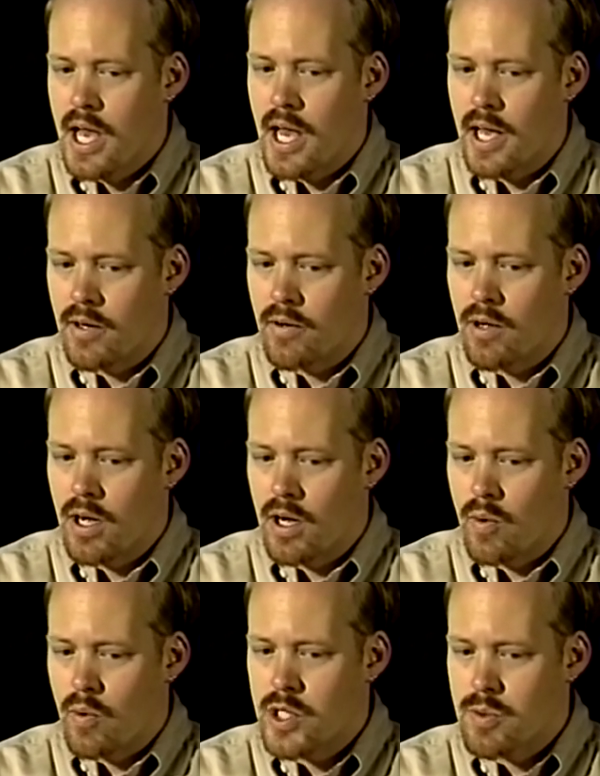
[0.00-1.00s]
And
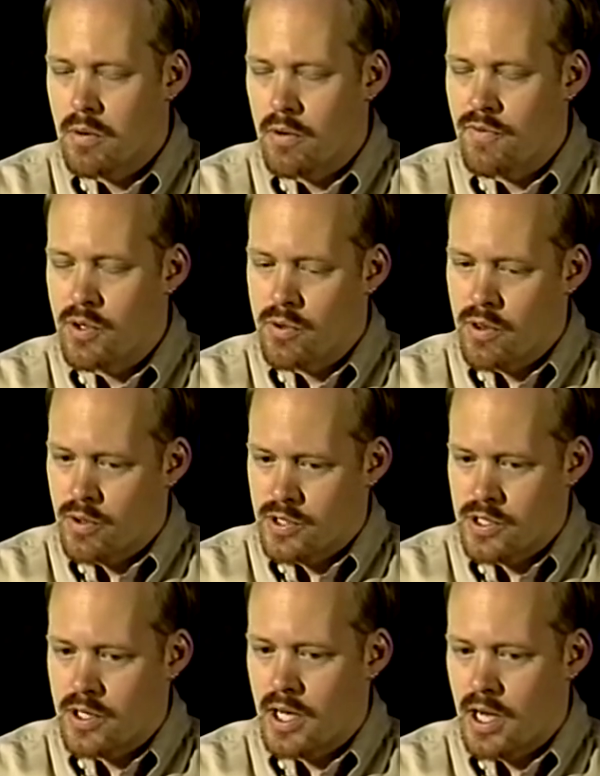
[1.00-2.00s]
once we review
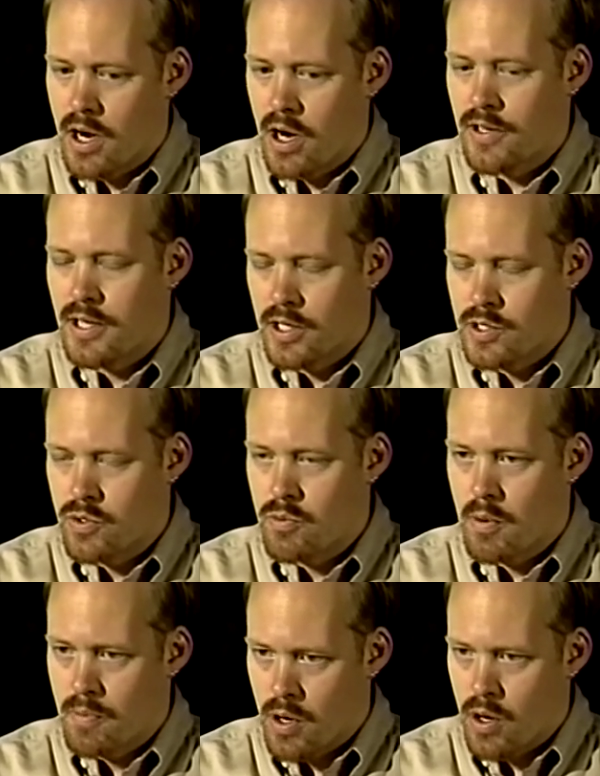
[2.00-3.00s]
those architects who
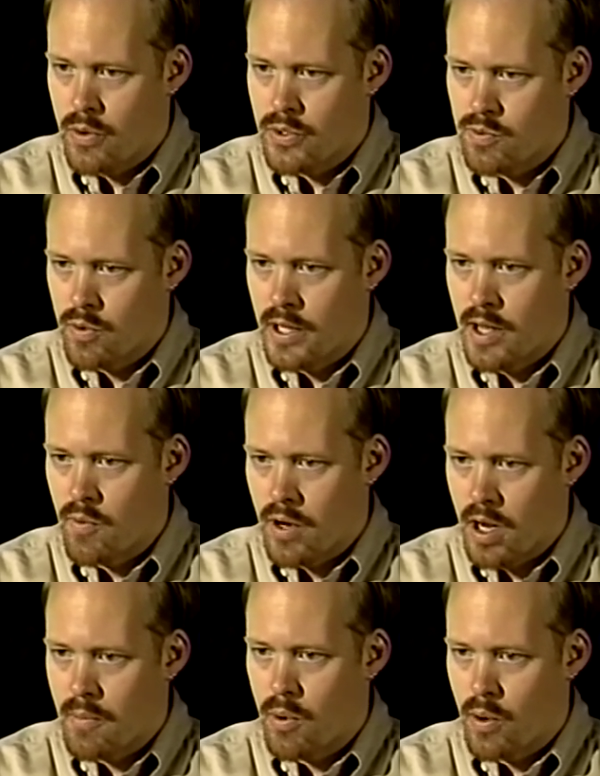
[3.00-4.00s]
propose, we'll get one
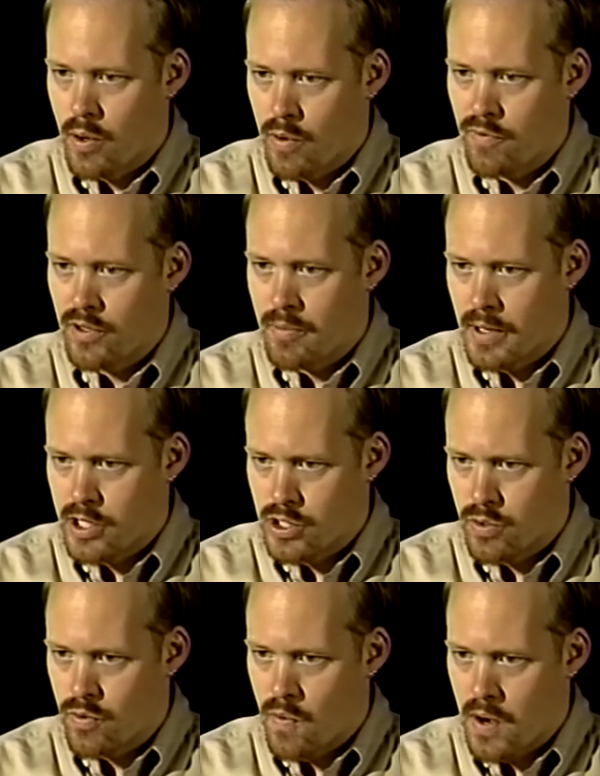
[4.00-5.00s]
on board hopefully by
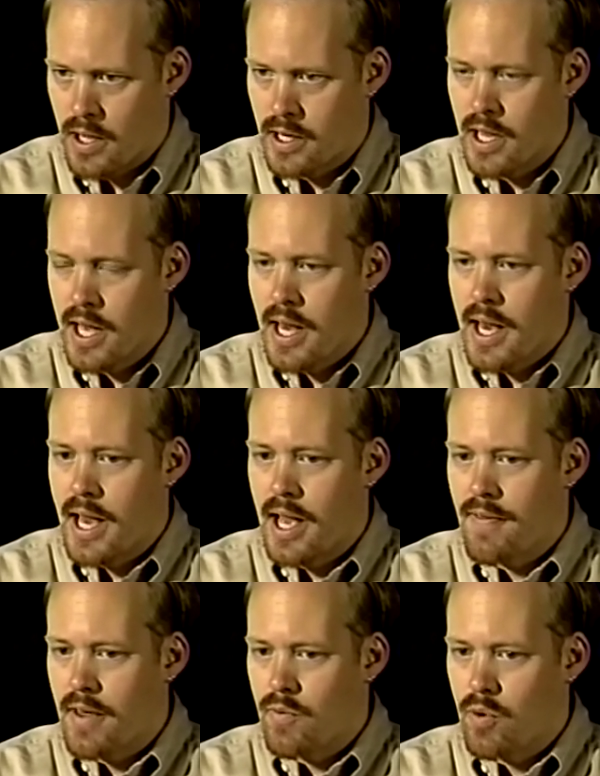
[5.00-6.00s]
June 1,
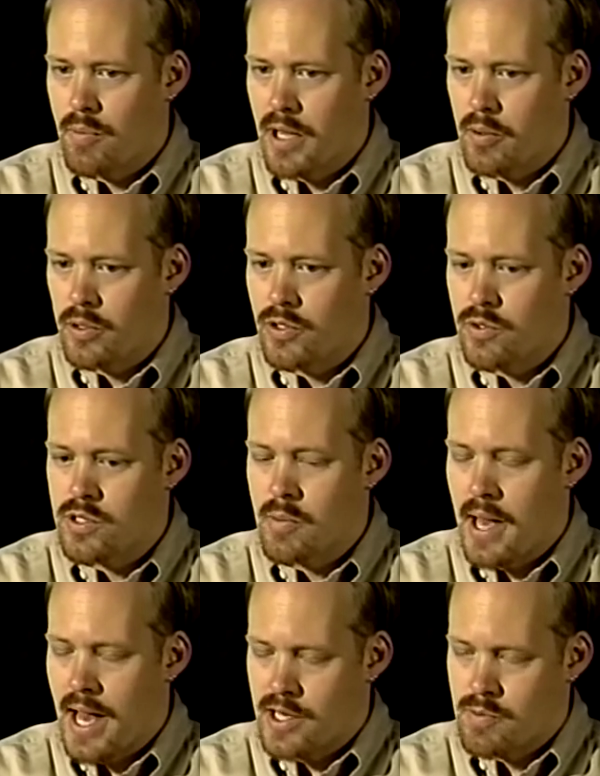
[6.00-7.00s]
and then we'll be able to do some
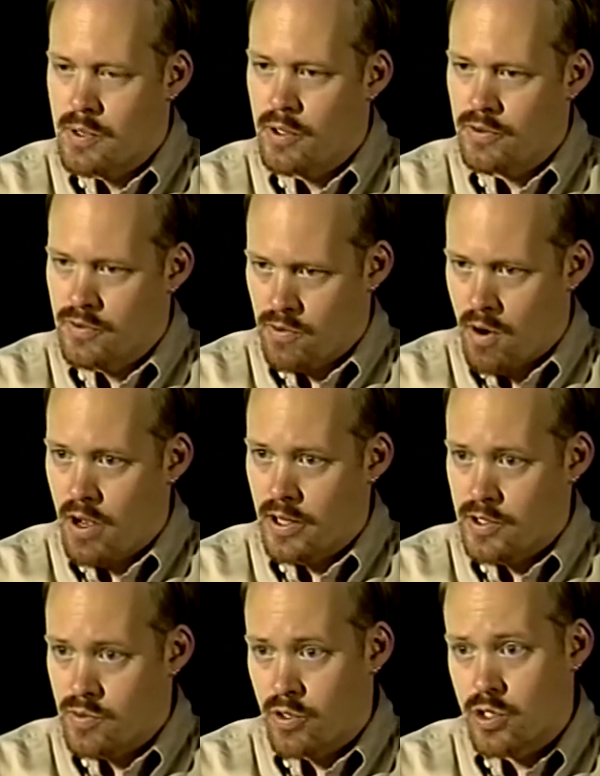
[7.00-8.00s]
as-built
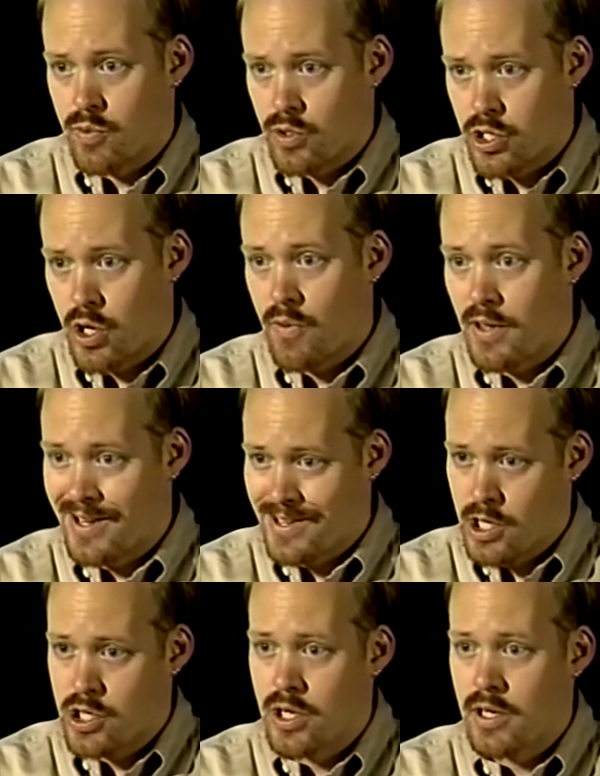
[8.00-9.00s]
drawings which will show the
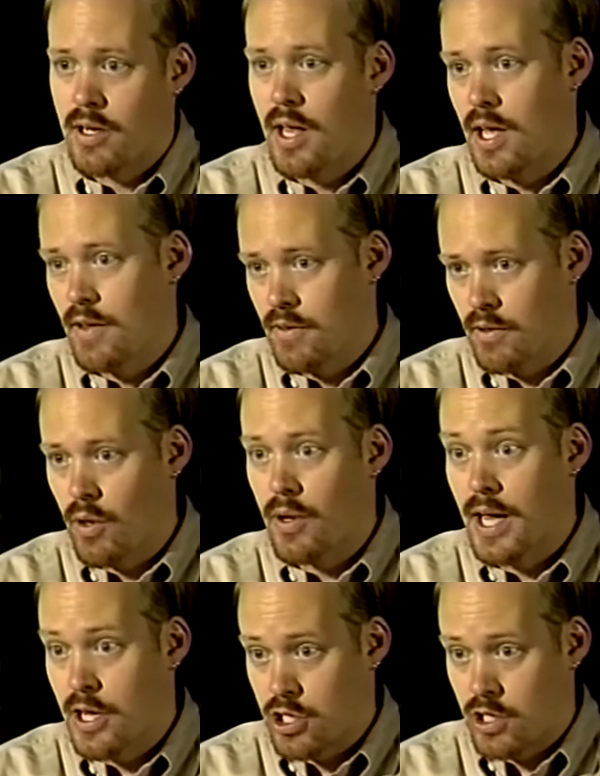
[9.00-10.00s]
condition and the
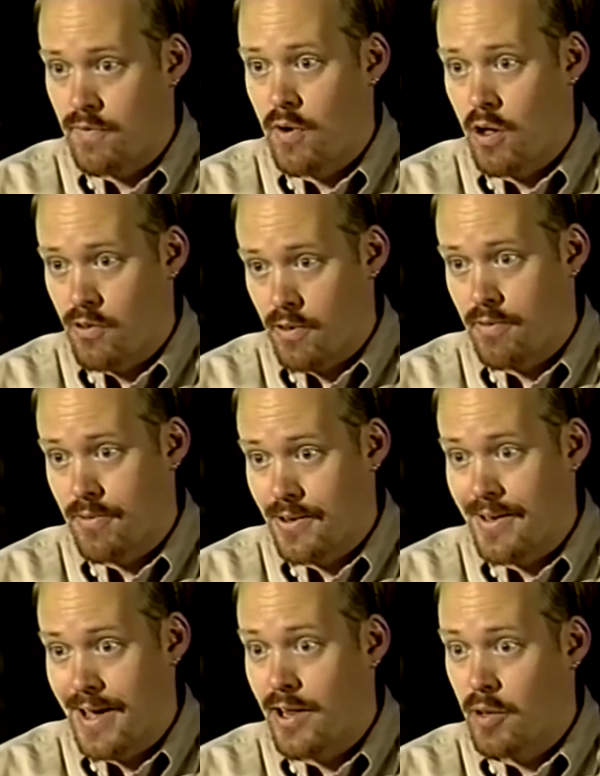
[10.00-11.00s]
location of all
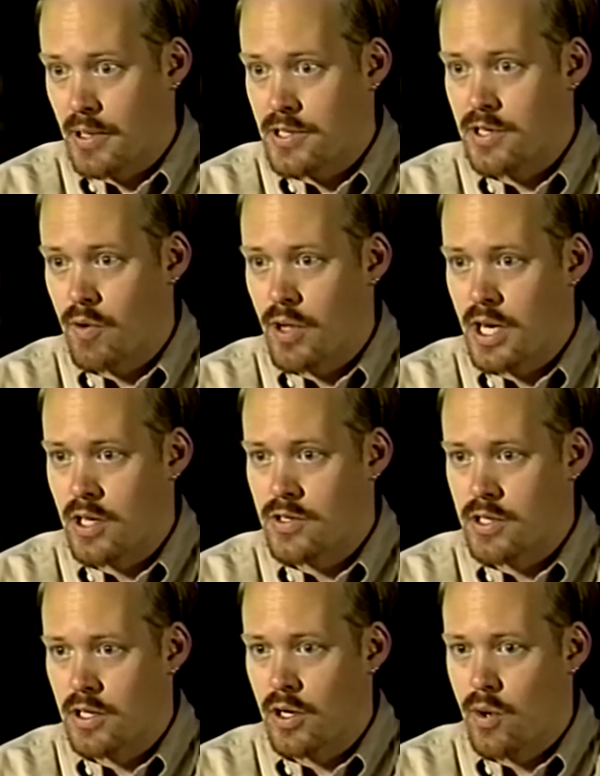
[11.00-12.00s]
the elements that we need
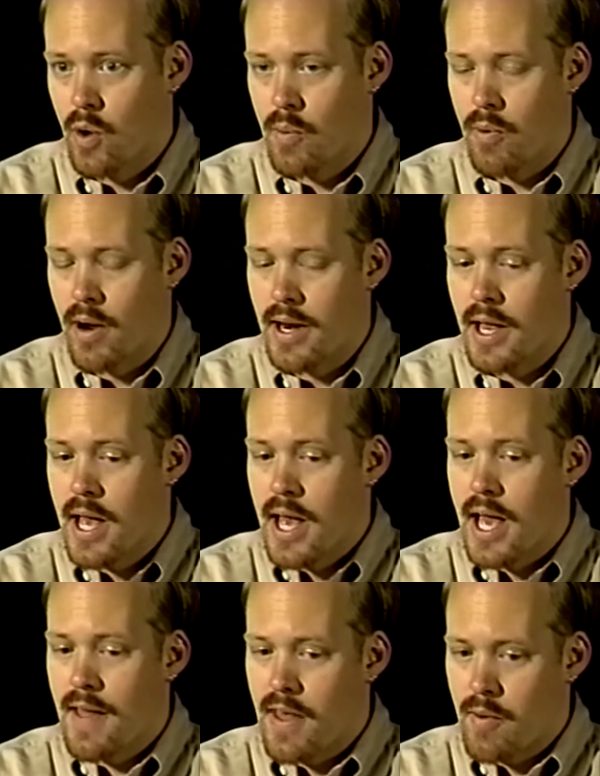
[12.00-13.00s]
to incorporate,
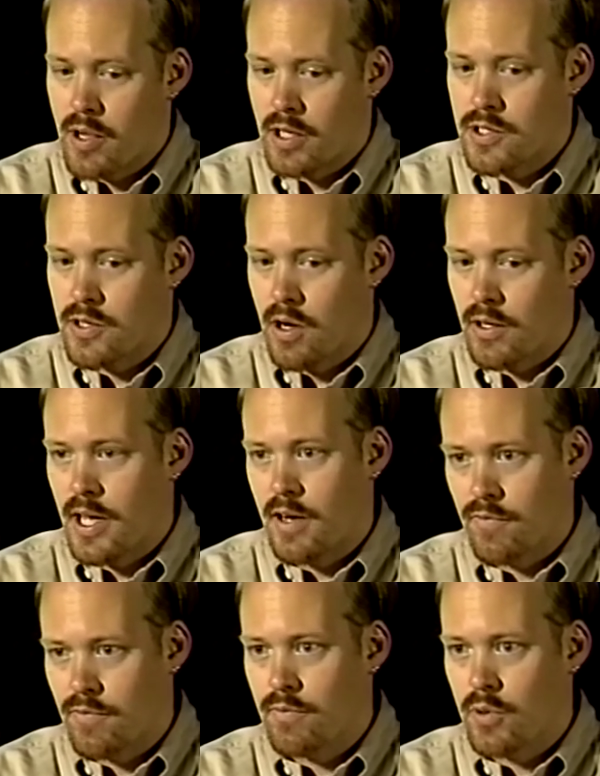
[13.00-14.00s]
and then we can start kind
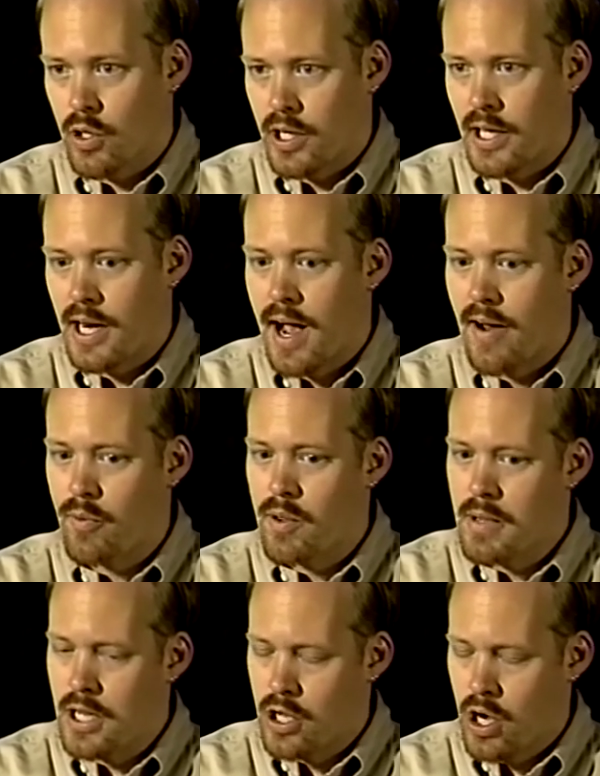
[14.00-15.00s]
of looking at how do we
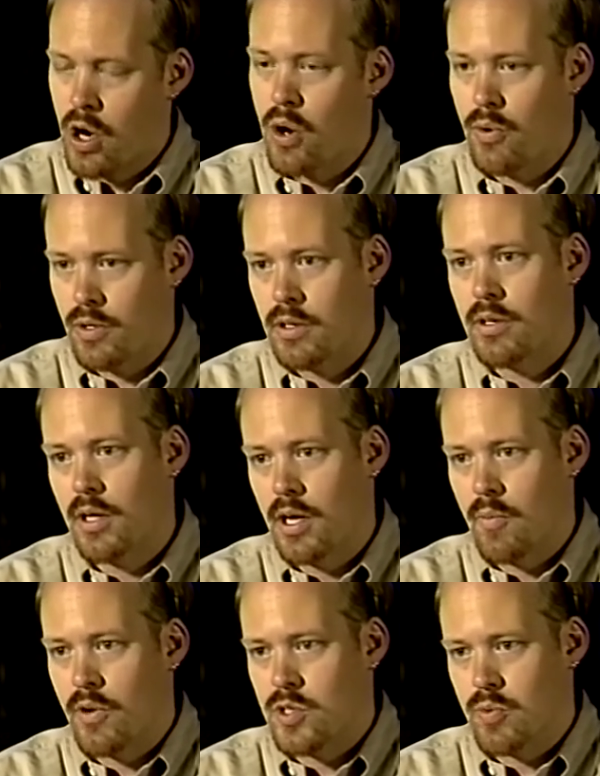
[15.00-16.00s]
meet code
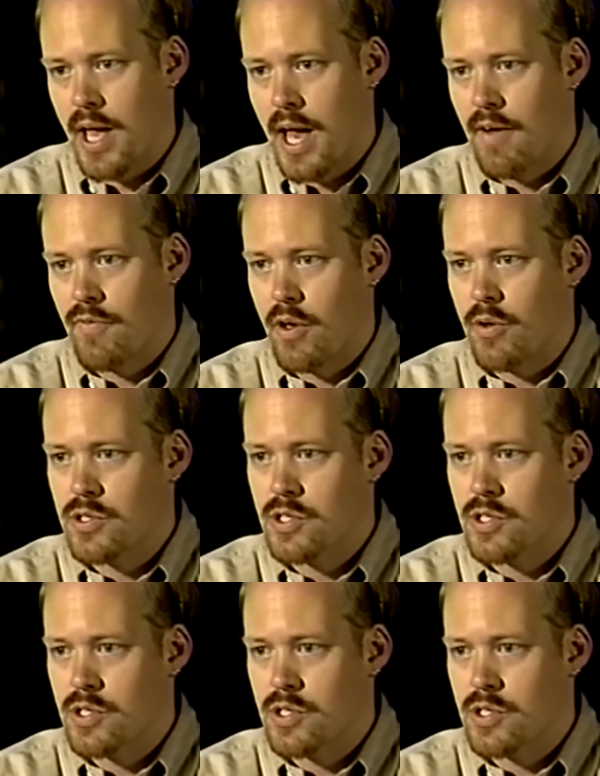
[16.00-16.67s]
once we have those.